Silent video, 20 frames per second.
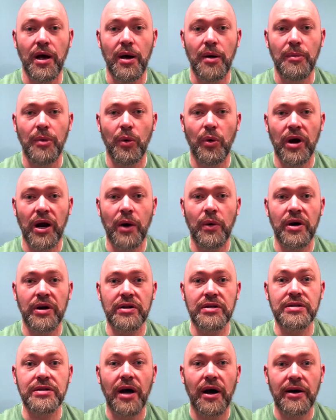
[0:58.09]
But what I wanted
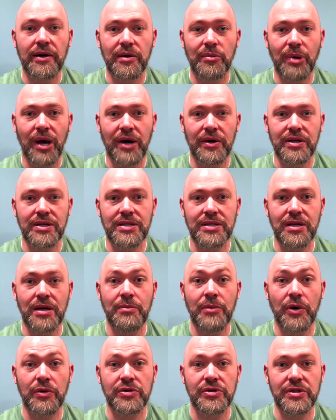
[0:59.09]
to talk about is
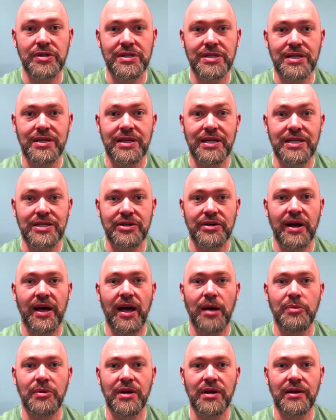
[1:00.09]
emotions and things that are
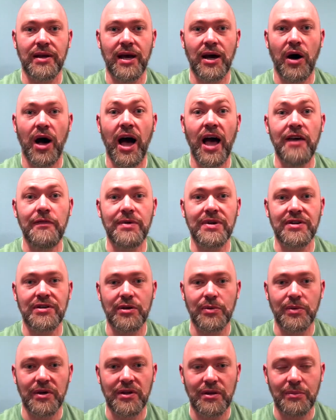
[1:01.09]
happening now. I've been
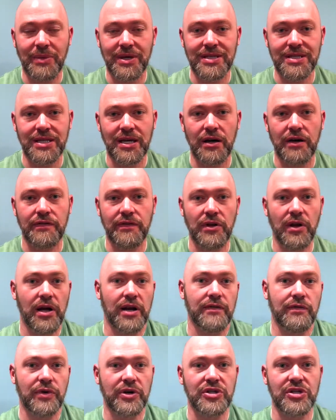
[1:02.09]
dealing with them myself, a lot
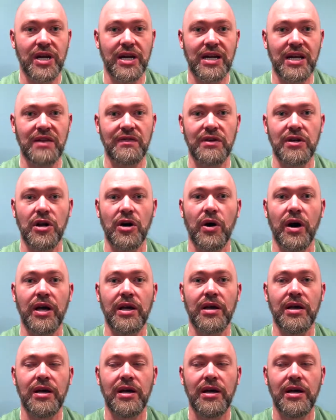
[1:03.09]
of which I didn't even know I